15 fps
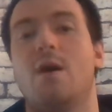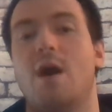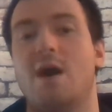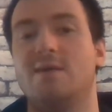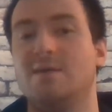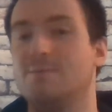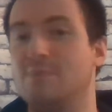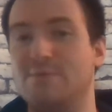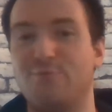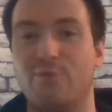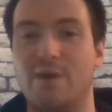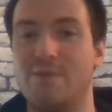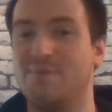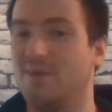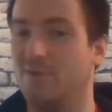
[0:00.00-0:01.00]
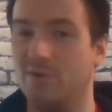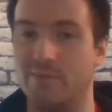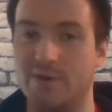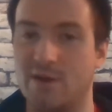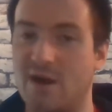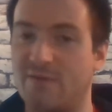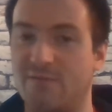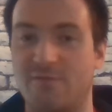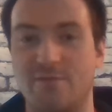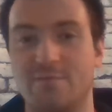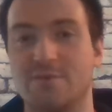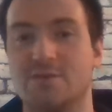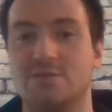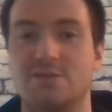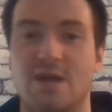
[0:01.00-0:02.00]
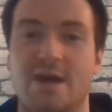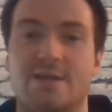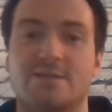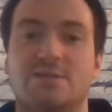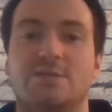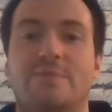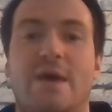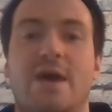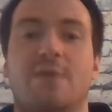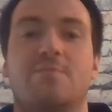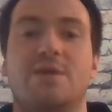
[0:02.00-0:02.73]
I think people might be a little bit off of him because Giannis is back,